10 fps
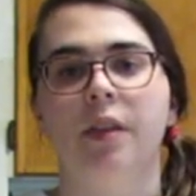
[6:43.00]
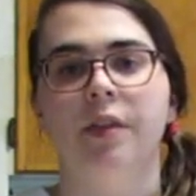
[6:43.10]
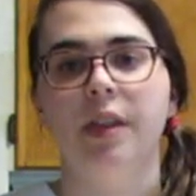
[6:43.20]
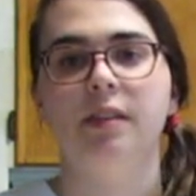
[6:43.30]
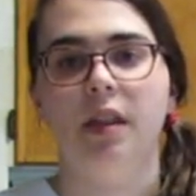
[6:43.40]

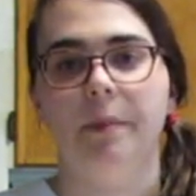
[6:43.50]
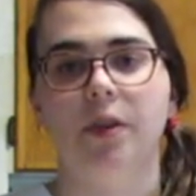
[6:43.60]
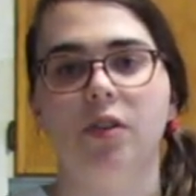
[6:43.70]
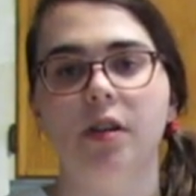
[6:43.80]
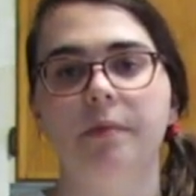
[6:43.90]
This tape
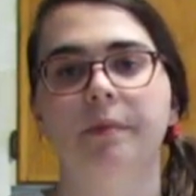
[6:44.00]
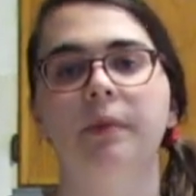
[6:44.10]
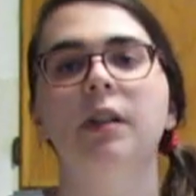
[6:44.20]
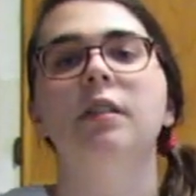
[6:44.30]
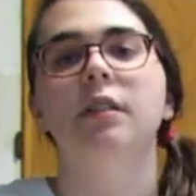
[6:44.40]
measure
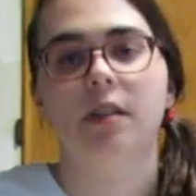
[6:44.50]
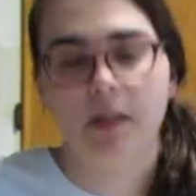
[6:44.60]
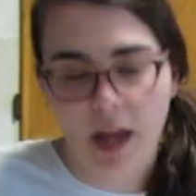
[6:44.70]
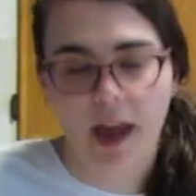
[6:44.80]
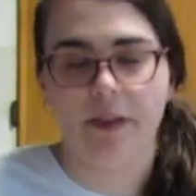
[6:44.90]

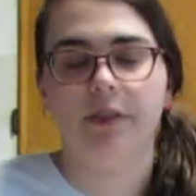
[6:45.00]
doesn't have